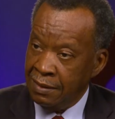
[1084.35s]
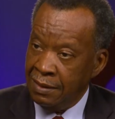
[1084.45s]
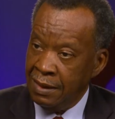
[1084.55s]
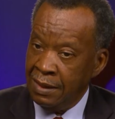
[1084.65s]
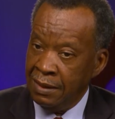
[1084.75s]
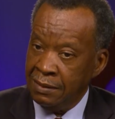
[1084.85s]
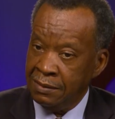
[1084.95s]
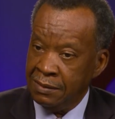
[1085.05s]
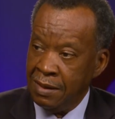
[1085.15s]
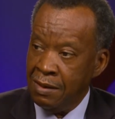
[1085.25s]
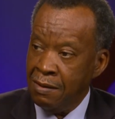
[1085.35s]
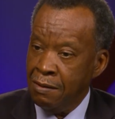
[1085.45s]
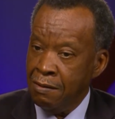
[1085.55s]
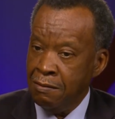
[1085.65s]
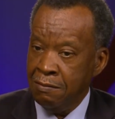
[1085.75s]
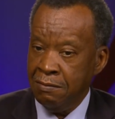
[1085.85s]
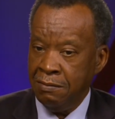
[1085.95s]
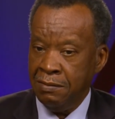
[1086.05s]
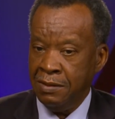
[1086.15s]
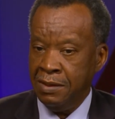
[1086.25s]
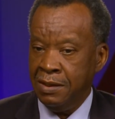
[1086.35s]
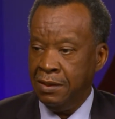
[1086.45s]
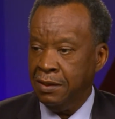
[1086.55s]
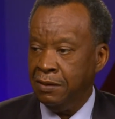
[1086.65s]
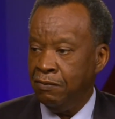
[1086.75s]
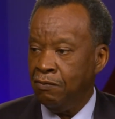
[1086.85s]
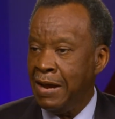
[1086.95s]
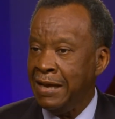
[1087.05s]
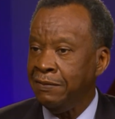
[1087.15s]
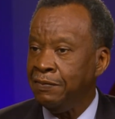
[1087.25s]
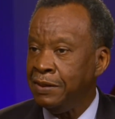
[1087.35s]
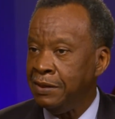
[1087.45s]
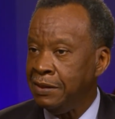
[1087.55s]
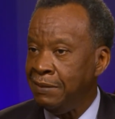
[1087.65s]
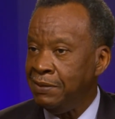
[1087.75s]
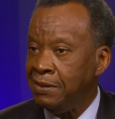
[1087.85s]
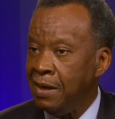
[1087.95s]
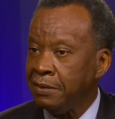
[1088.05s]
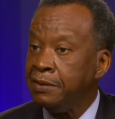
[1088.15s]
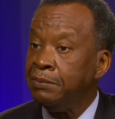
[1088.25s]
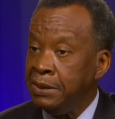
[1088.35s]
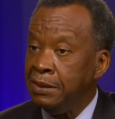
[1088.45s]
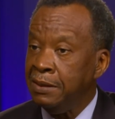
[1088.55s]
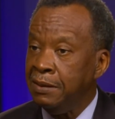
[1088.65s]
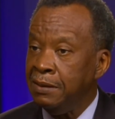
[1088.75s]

And so his wife wanted to come and talk to me.